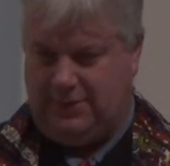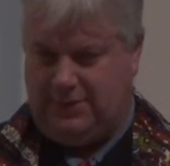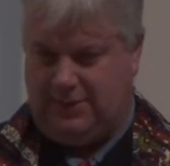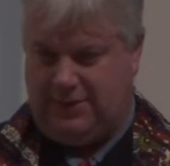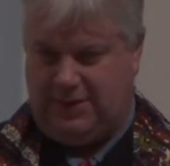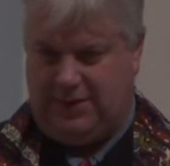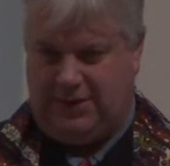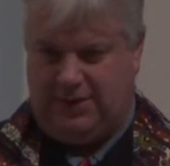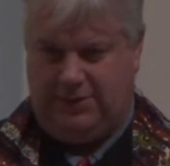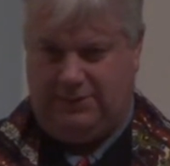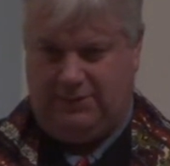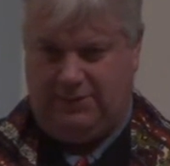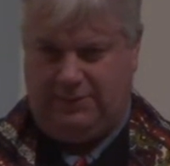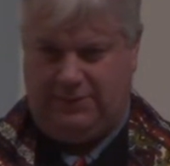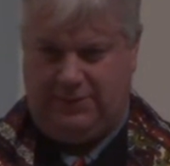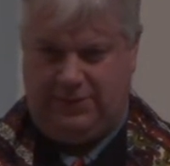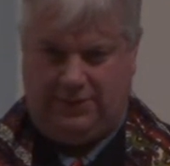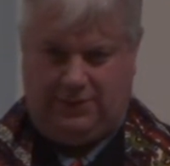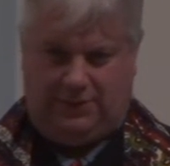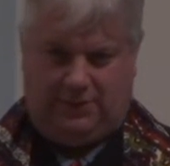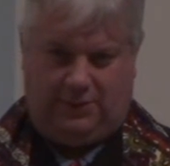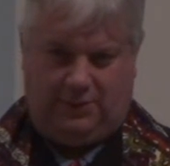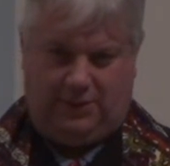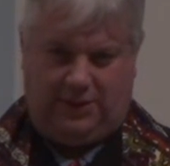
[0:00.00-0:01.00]
then there would be
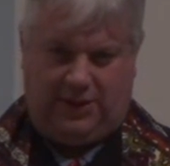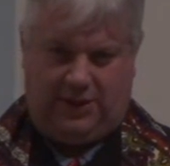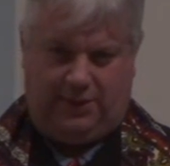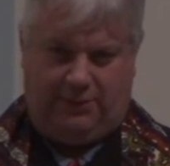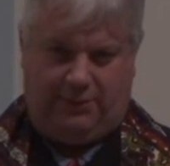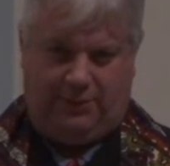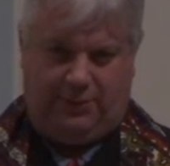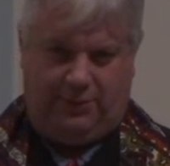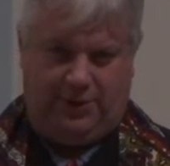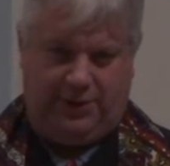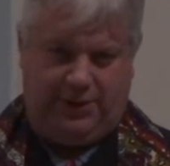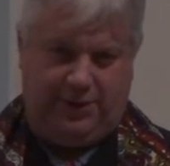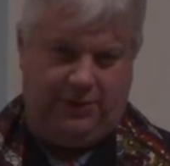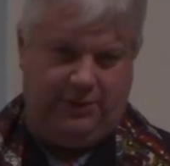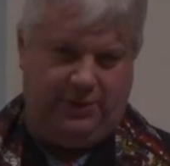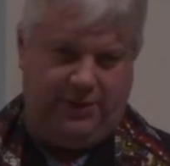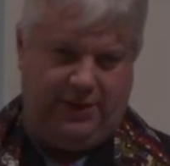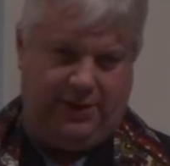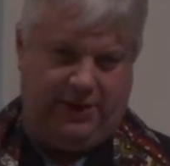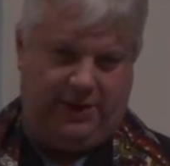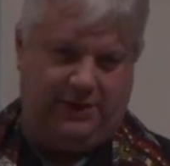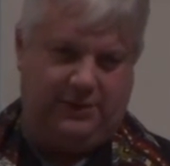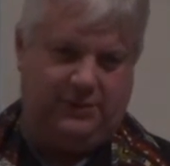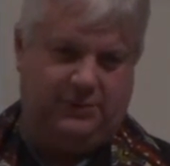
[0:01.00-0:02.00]
a whole lot more
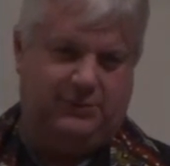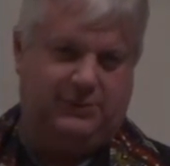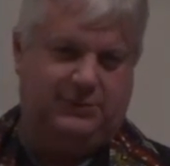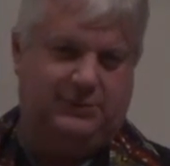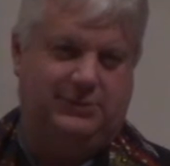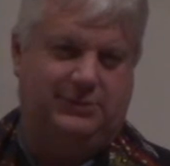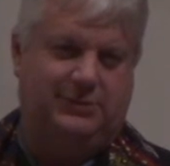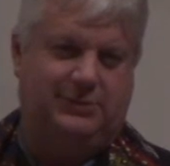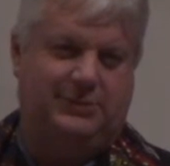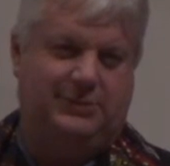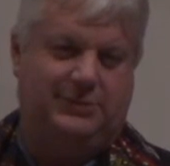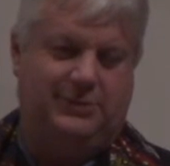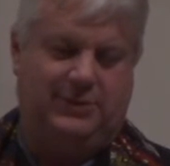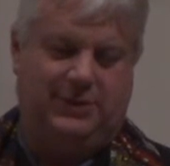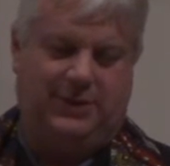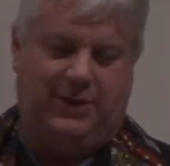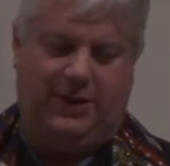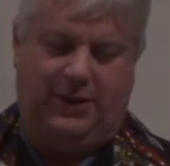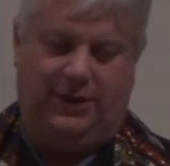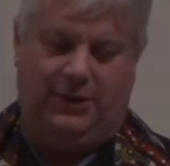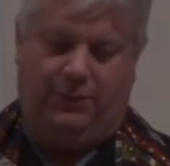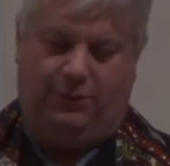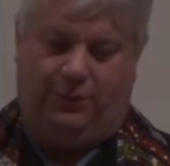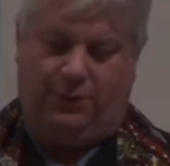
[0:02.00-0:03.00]
unity
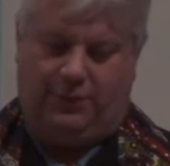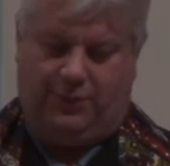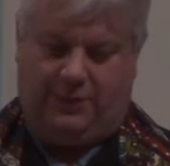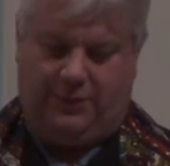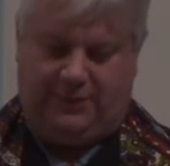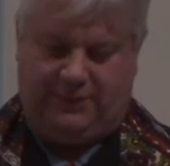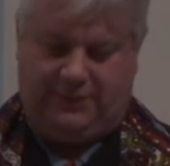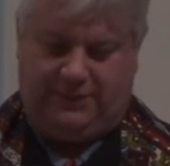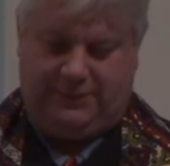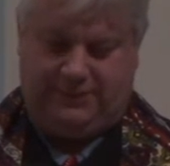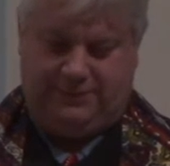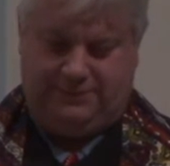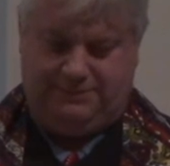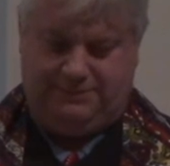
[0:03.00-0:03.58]
in the world.